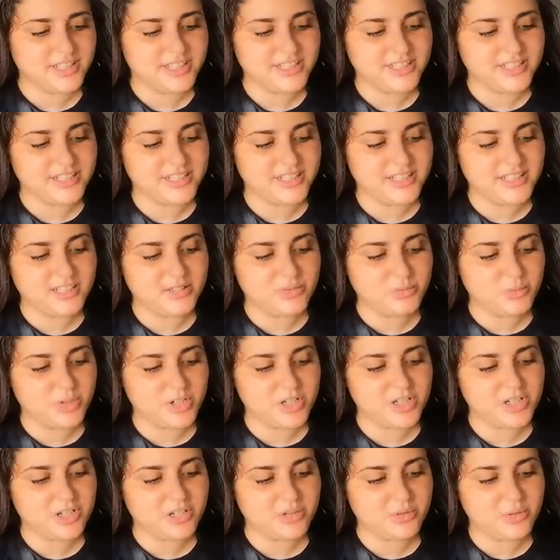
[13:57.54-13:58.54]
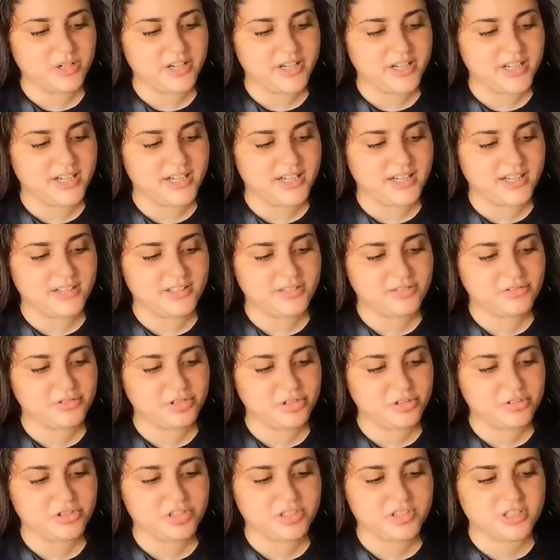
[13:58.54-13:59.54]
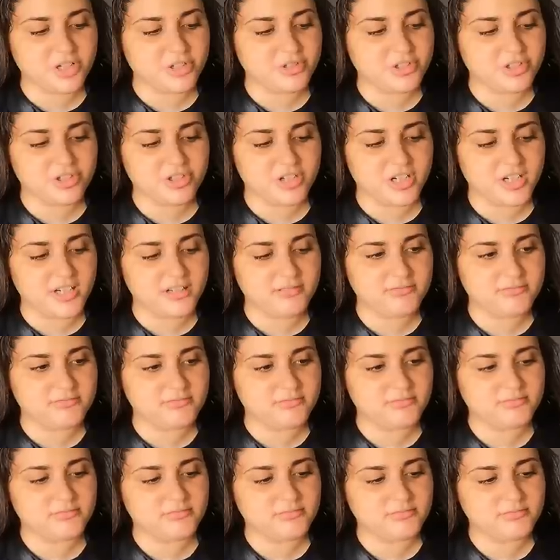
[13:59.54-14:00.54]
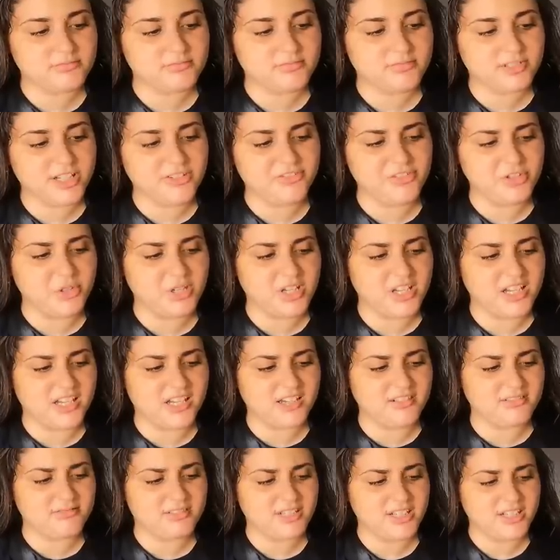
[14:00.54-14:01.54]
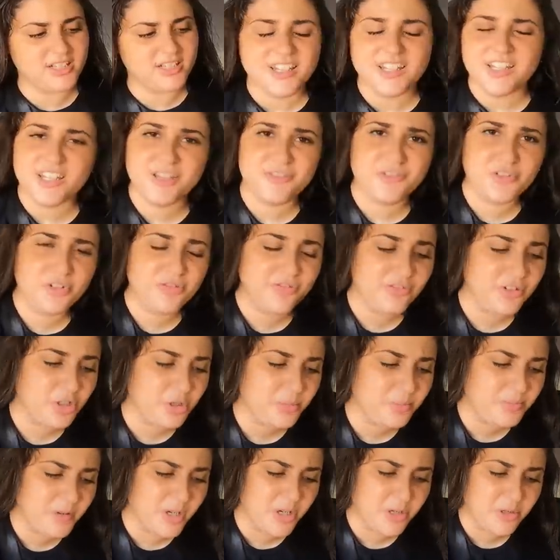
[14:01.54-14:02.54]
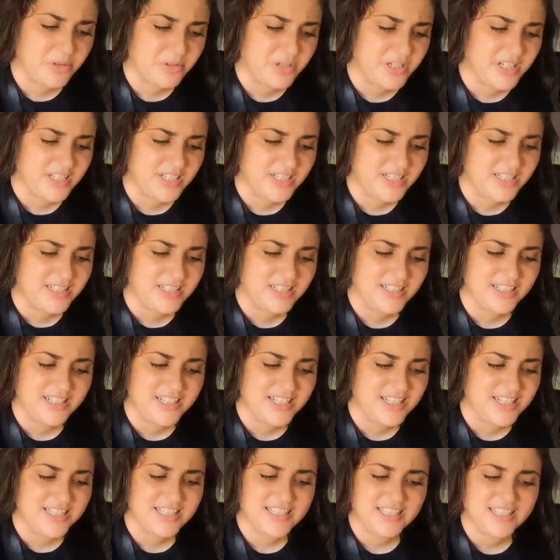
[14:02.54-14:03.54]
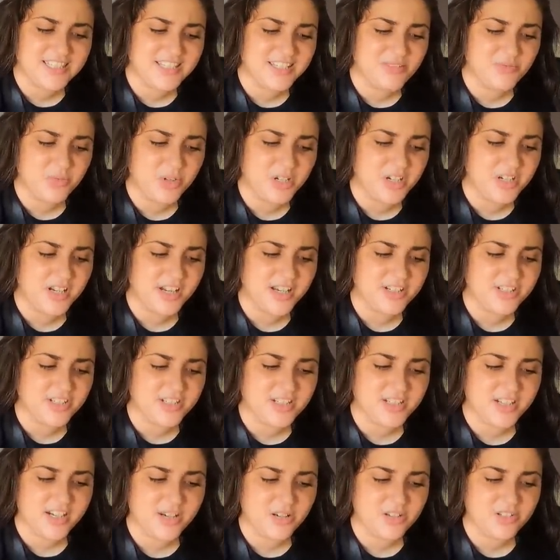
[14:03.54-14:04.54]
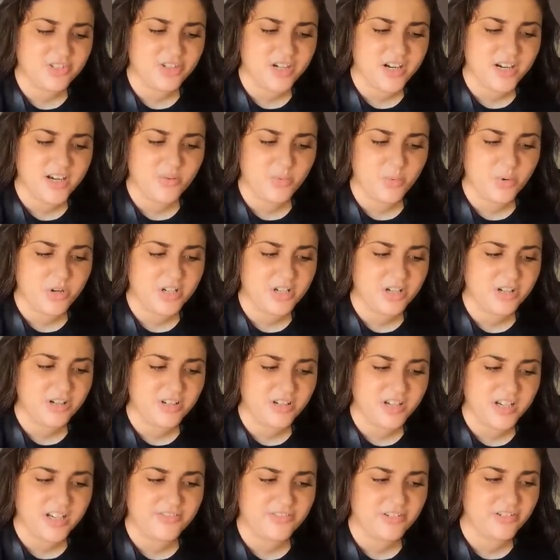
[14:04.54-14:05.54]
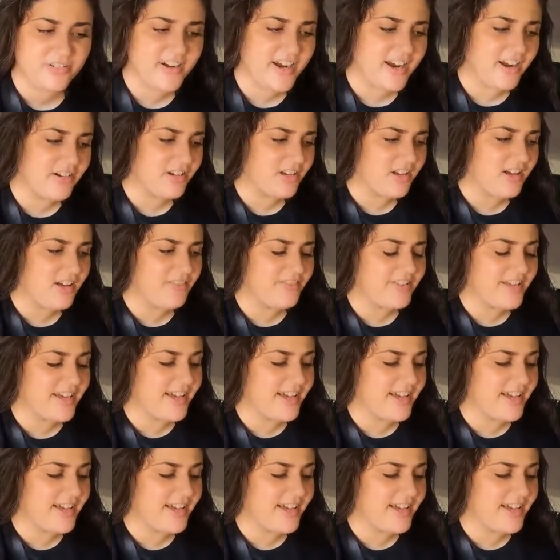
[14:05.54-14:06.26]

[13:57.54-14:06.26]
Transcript: And then work your way through. Just go straight if you can. If you feel boniness and whatnot, just kind of try to work your knife around all